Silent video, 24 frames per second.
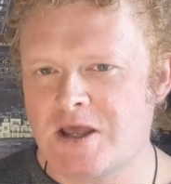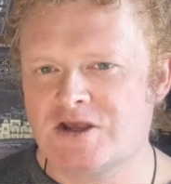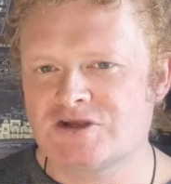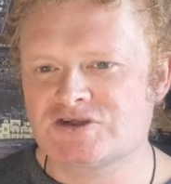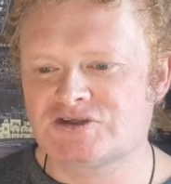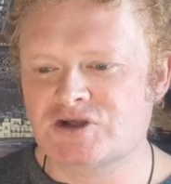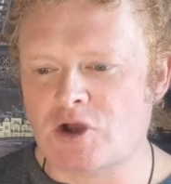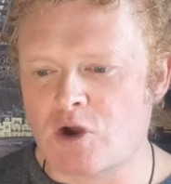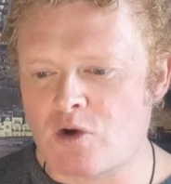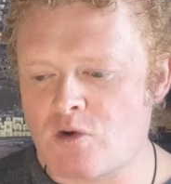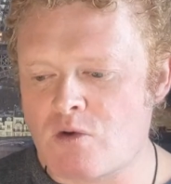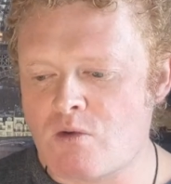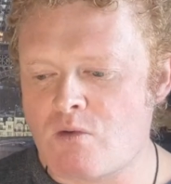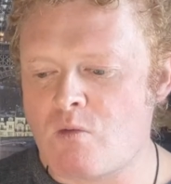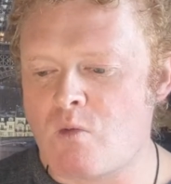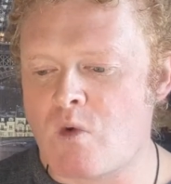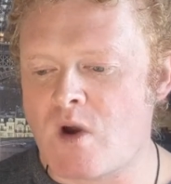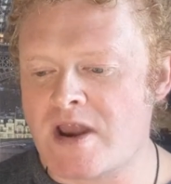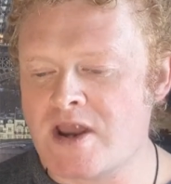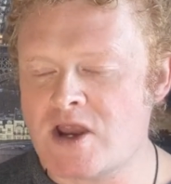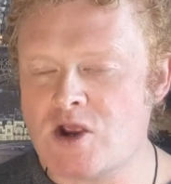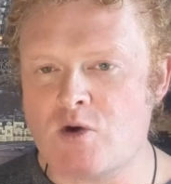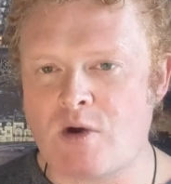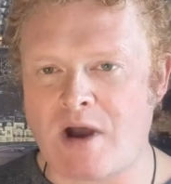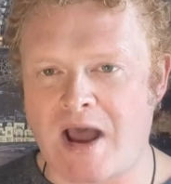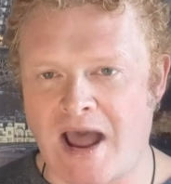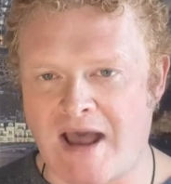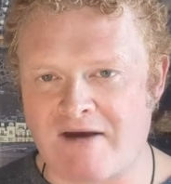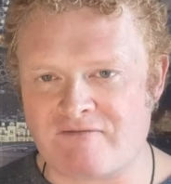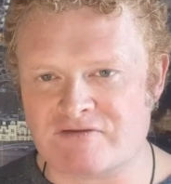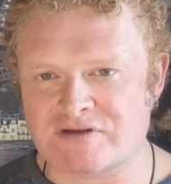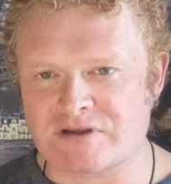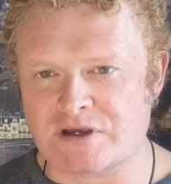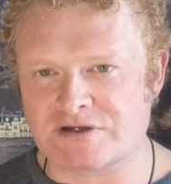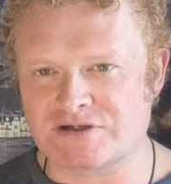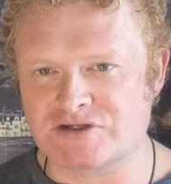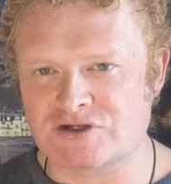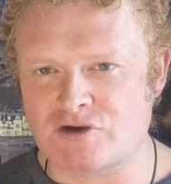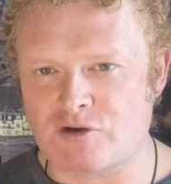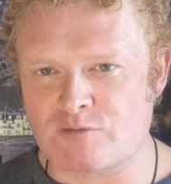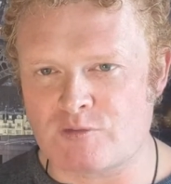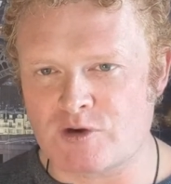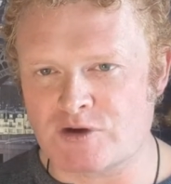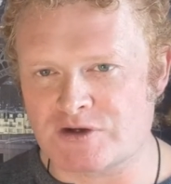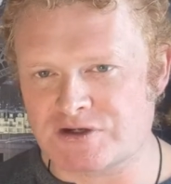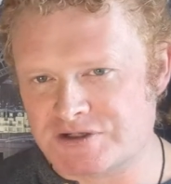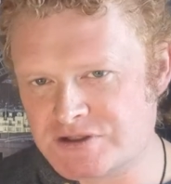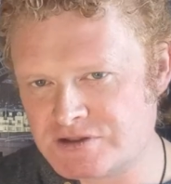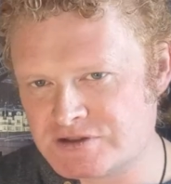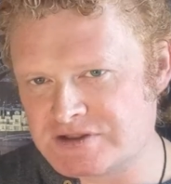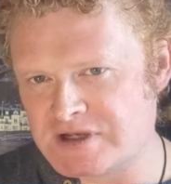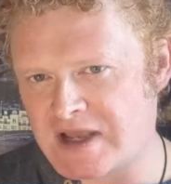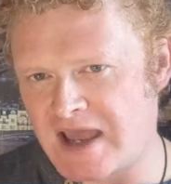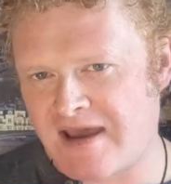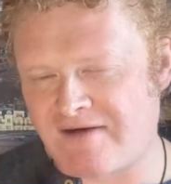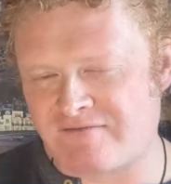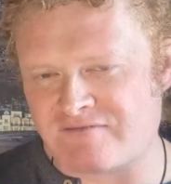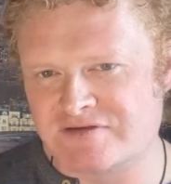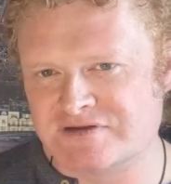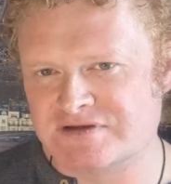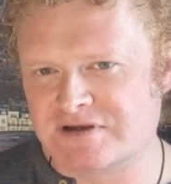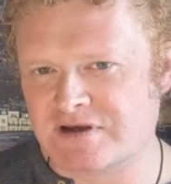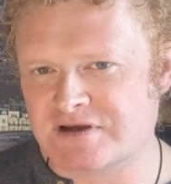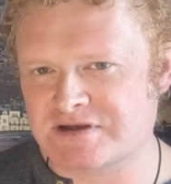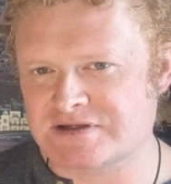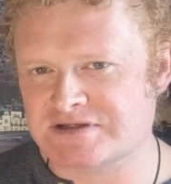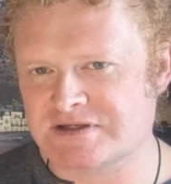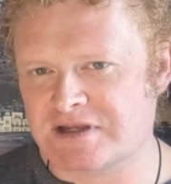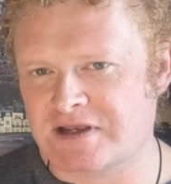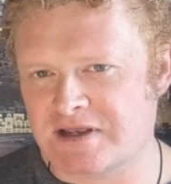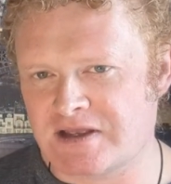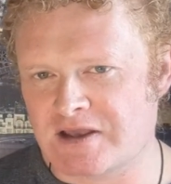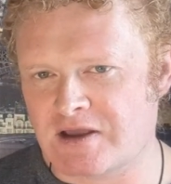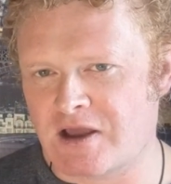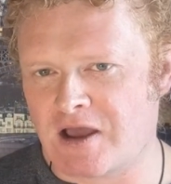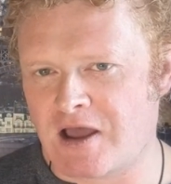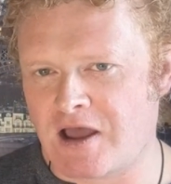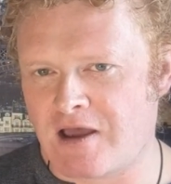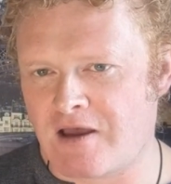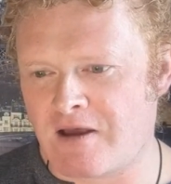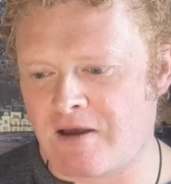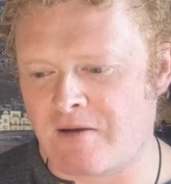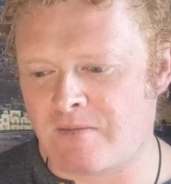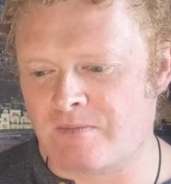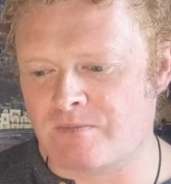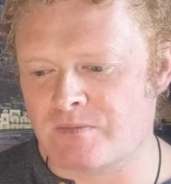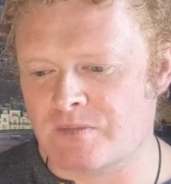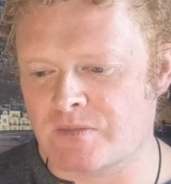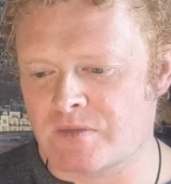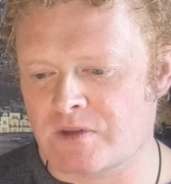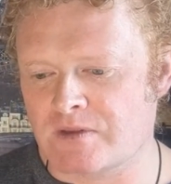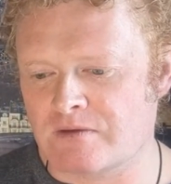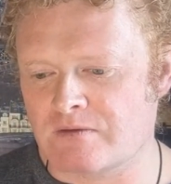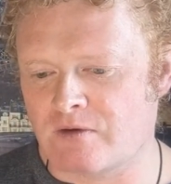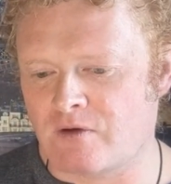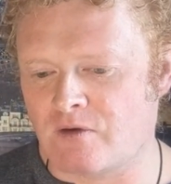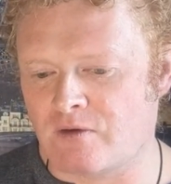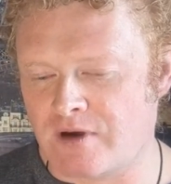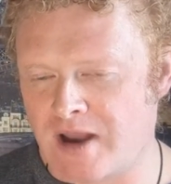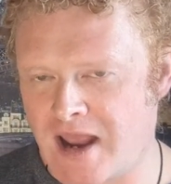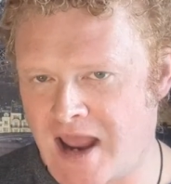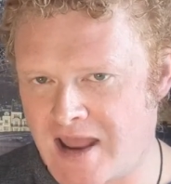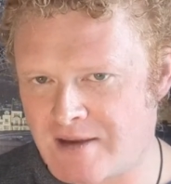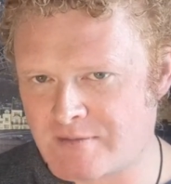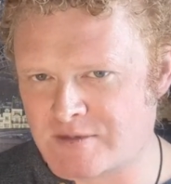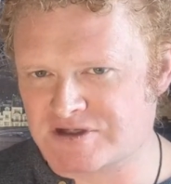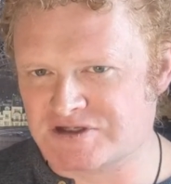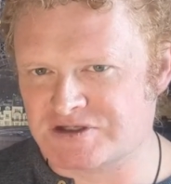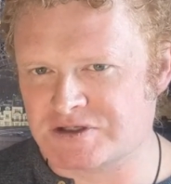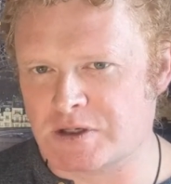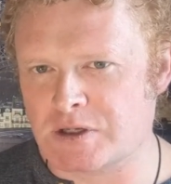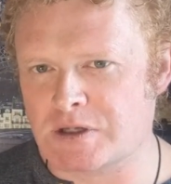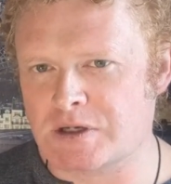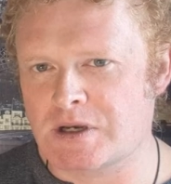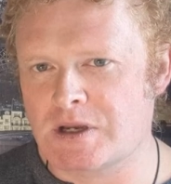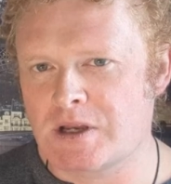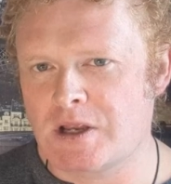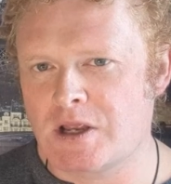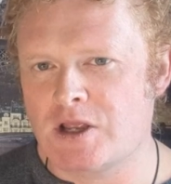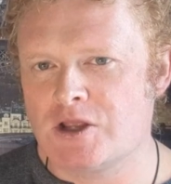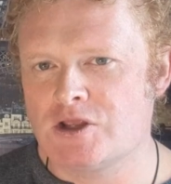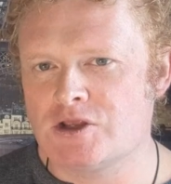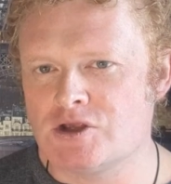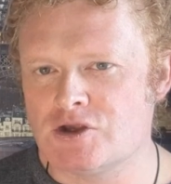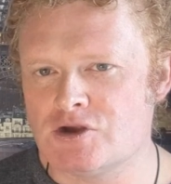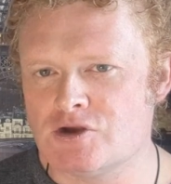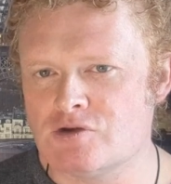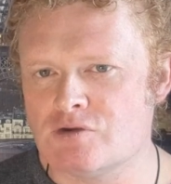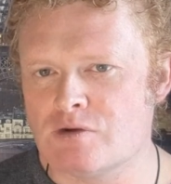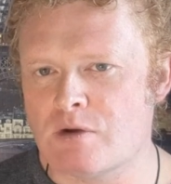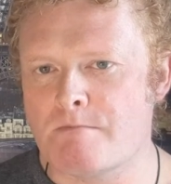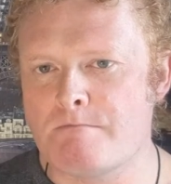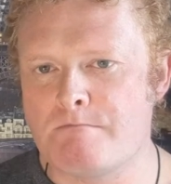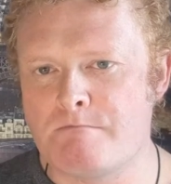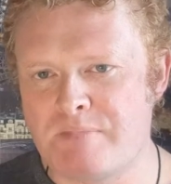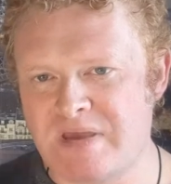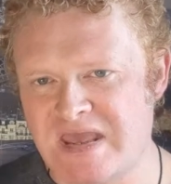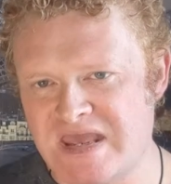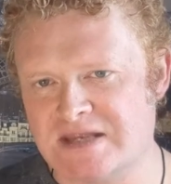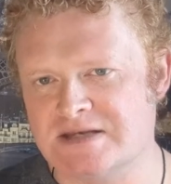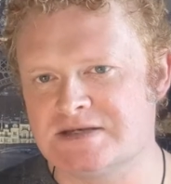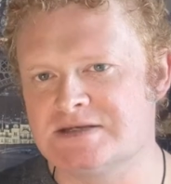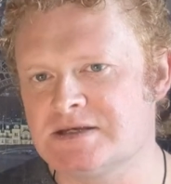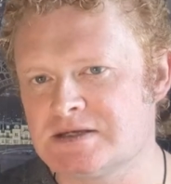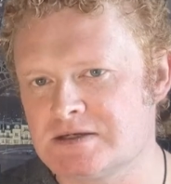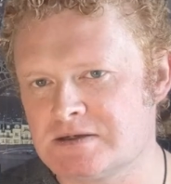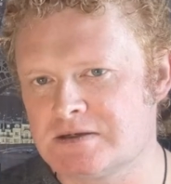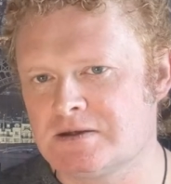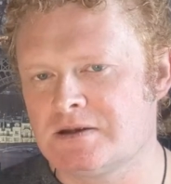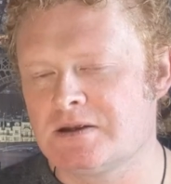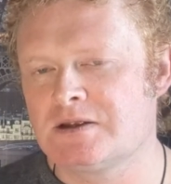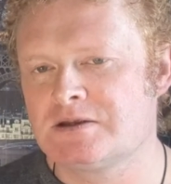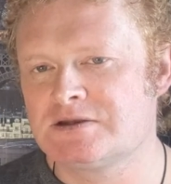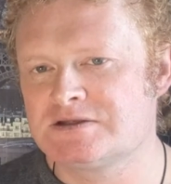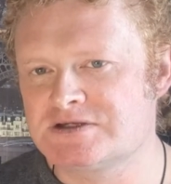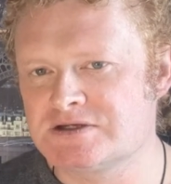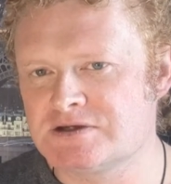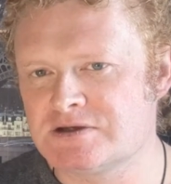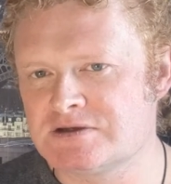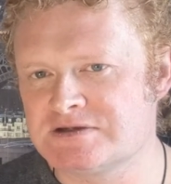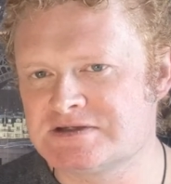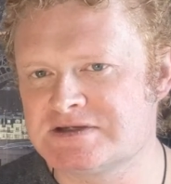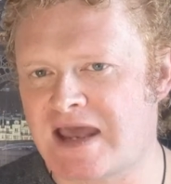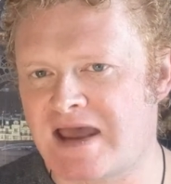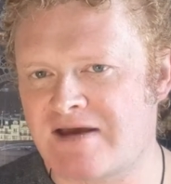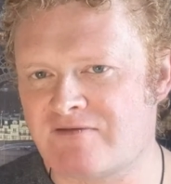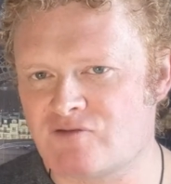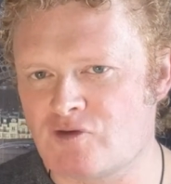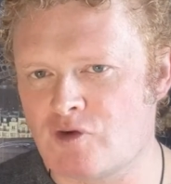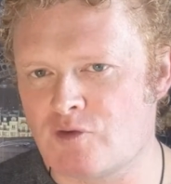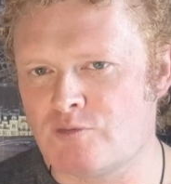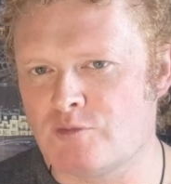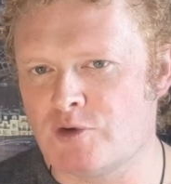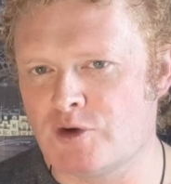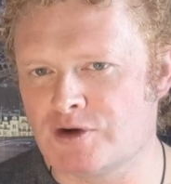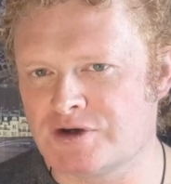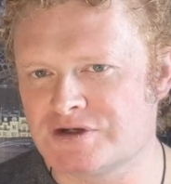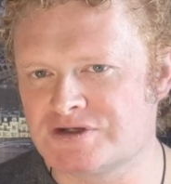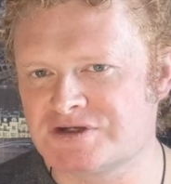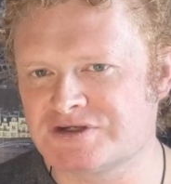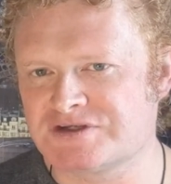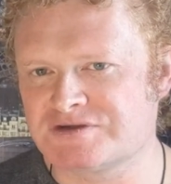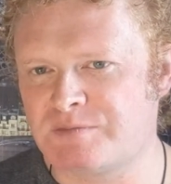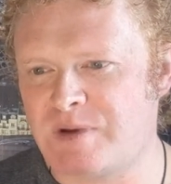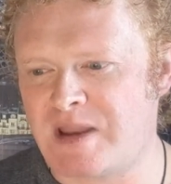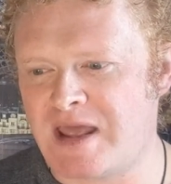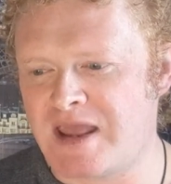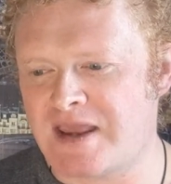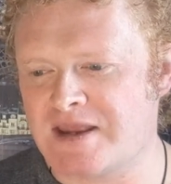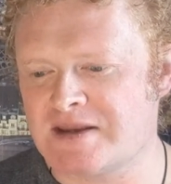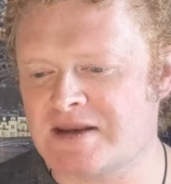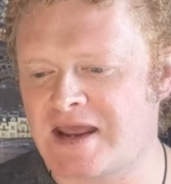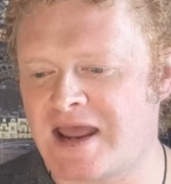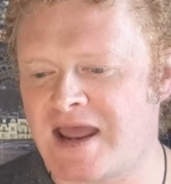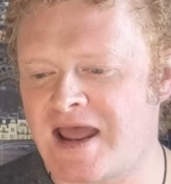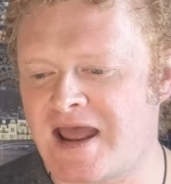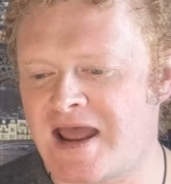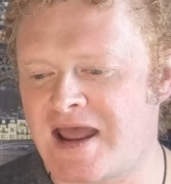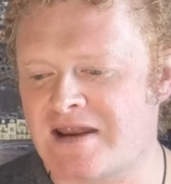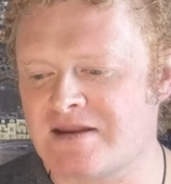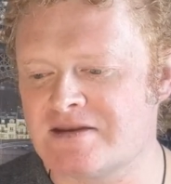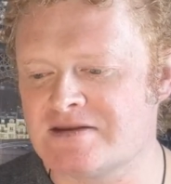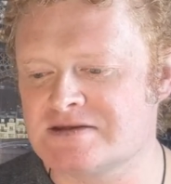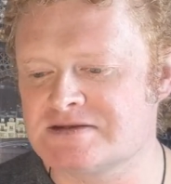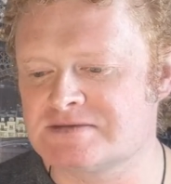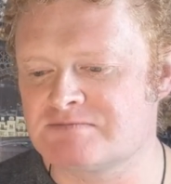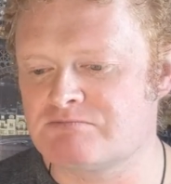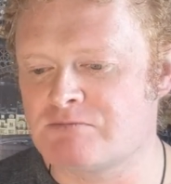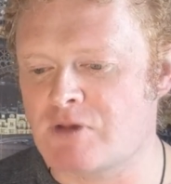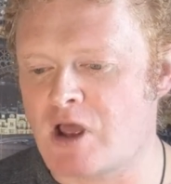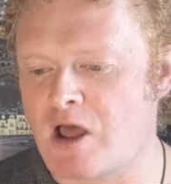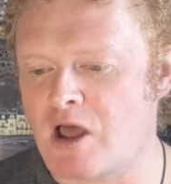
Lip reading: So when you are advertising your books using advertising on Amazon, you bid to have your book displayed, and